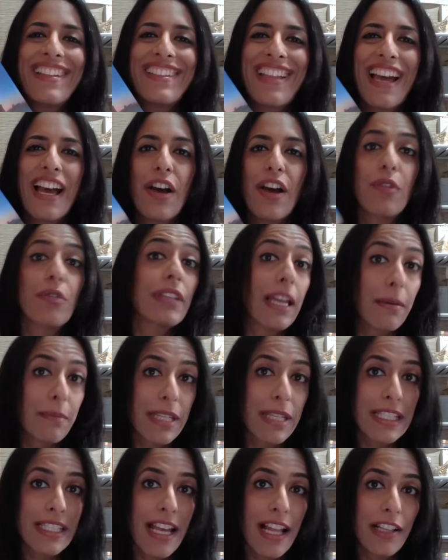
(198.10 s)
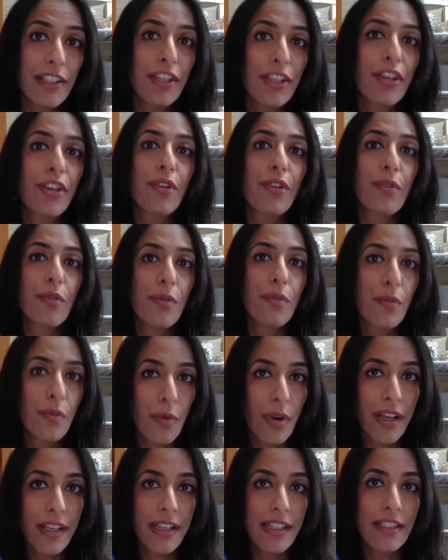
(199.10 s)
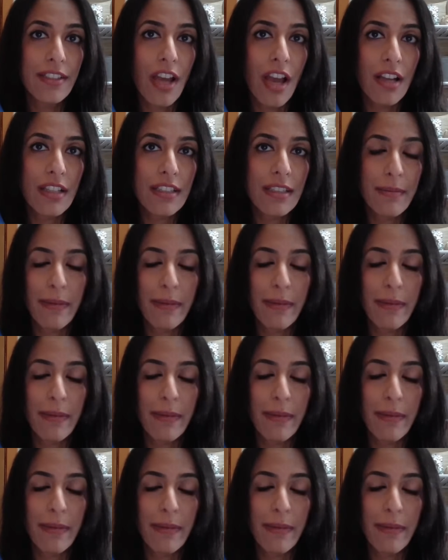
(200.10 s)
Now, let me tell you what it talks